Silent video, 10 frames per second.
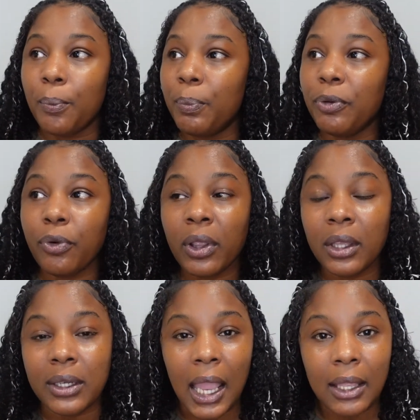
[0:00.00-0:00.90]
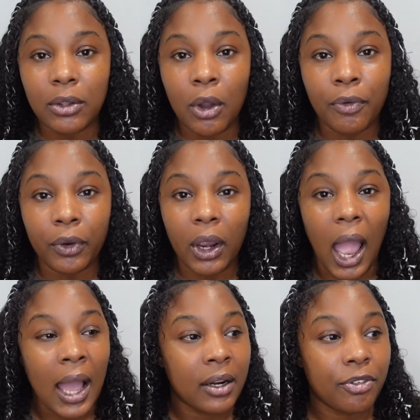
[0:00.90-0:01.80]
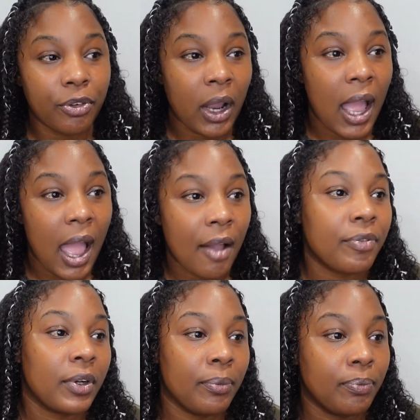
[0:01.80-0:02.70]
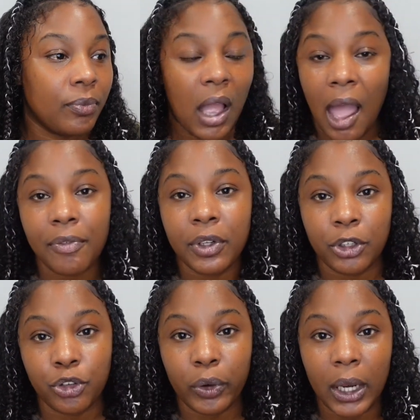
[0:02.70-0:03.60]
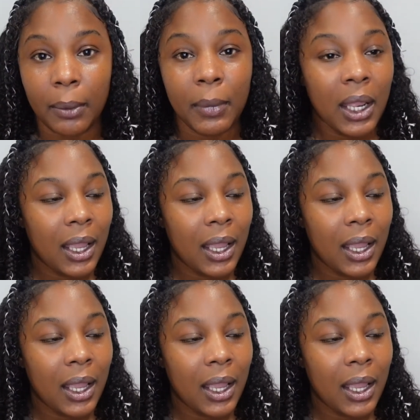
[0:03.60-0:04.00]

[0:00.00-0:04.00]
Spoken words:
before the day is over, I don't forget half of the dream.